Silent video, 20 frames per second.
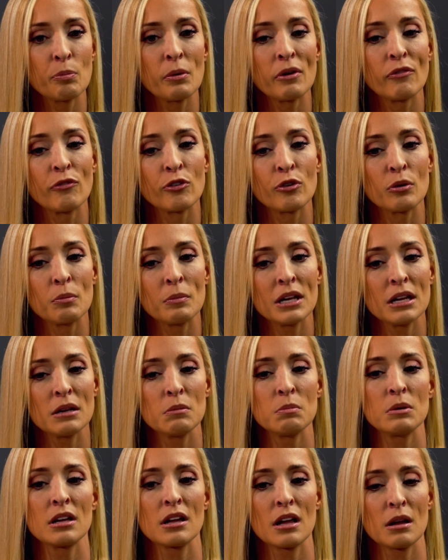But for me,
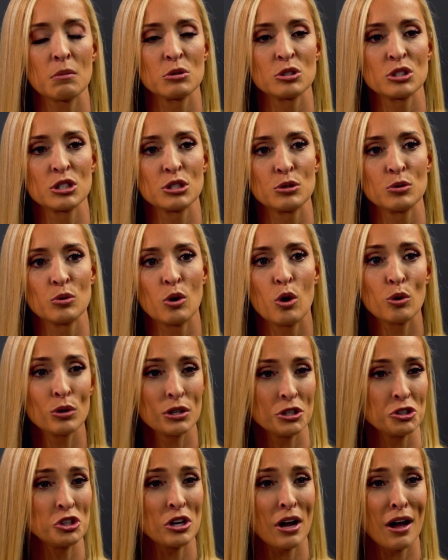being able to hold
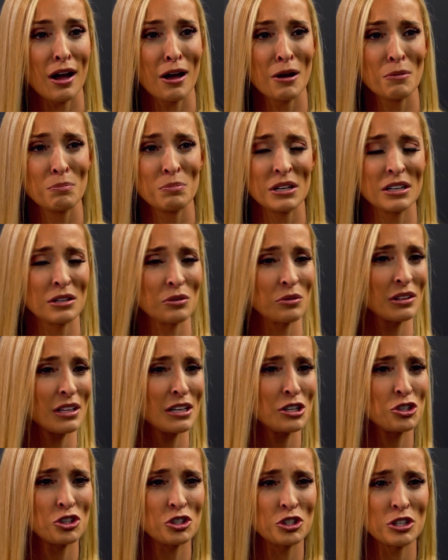a job, be in a
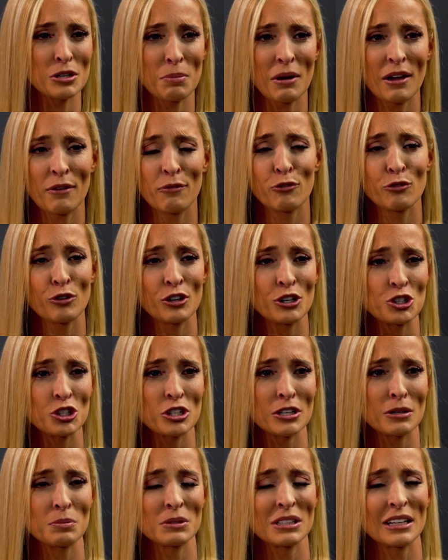relationship, have
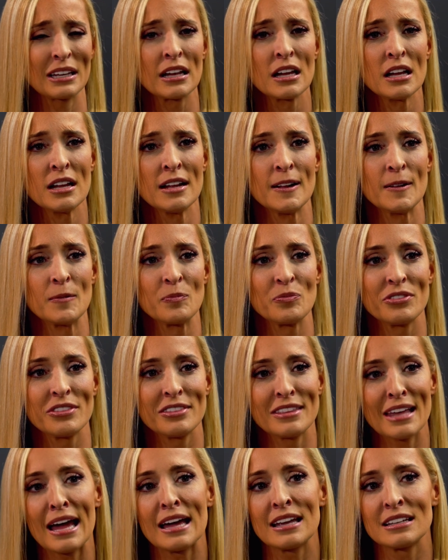friendships, like
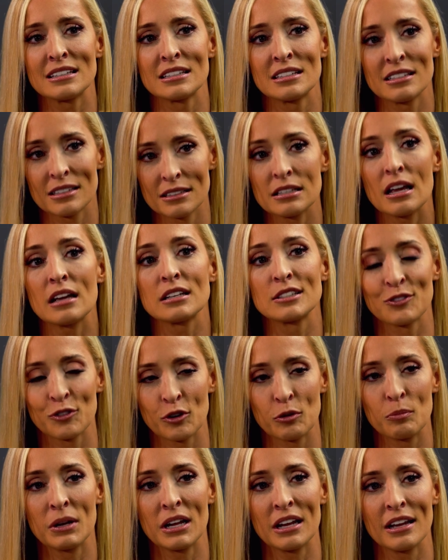that's success
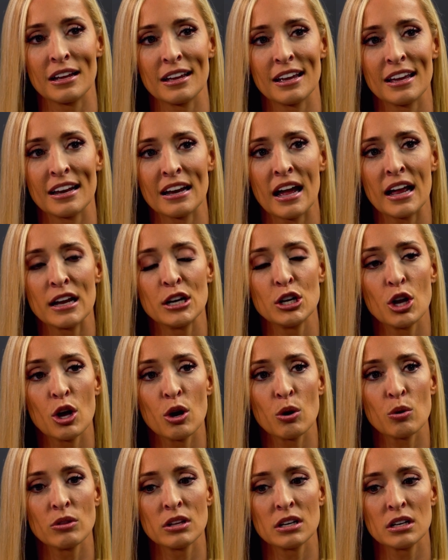for me. And I
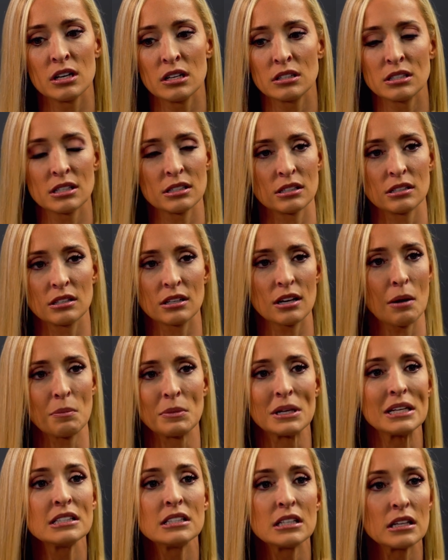know that it doesn't come
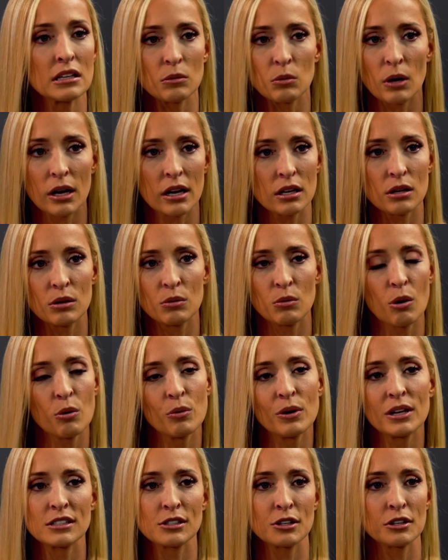easy, right? You
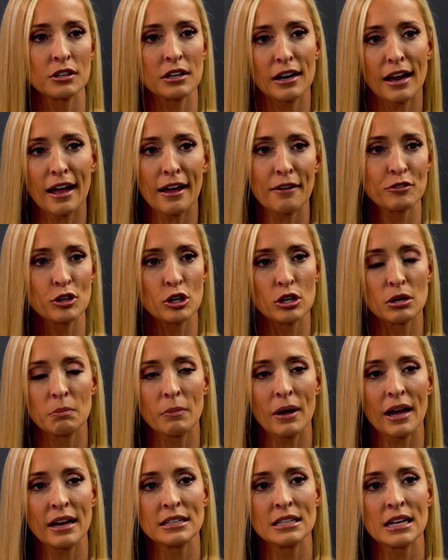always are gonna have good and
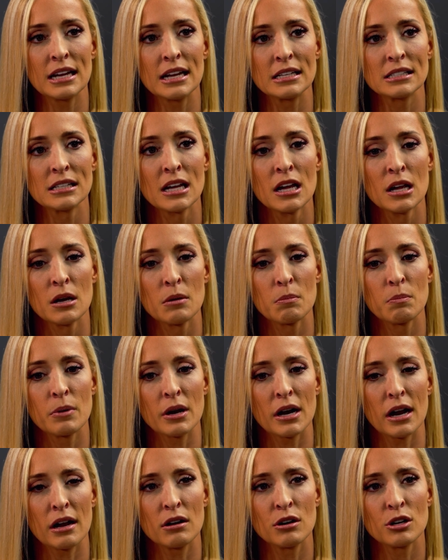bad days.
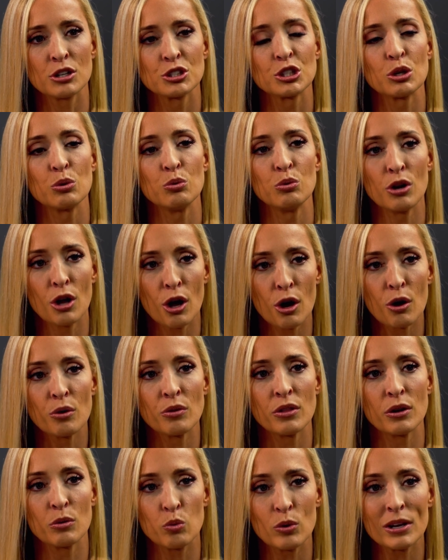But I also know
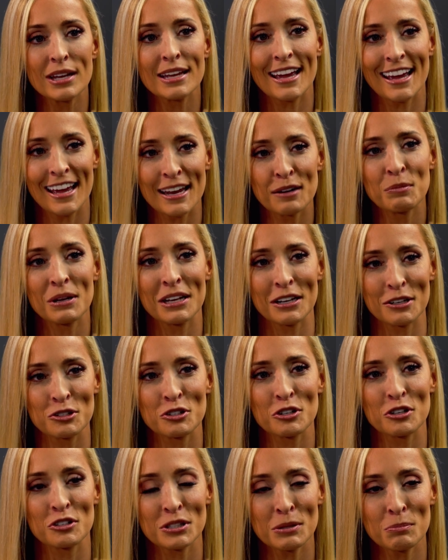that we can manage
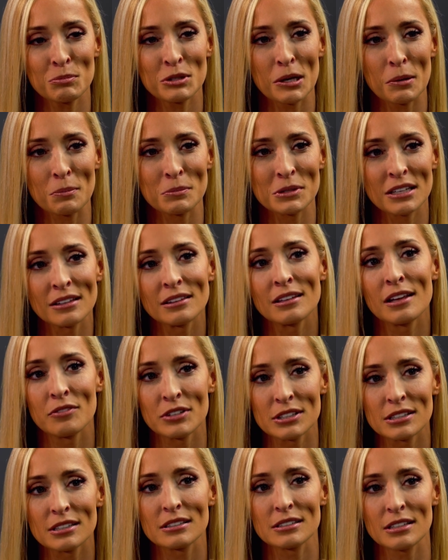our symptoms and live
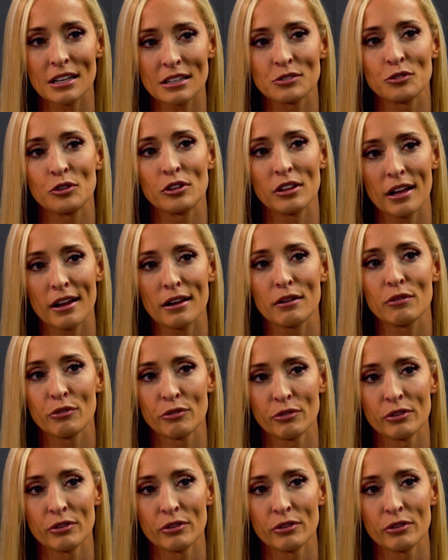a successful life.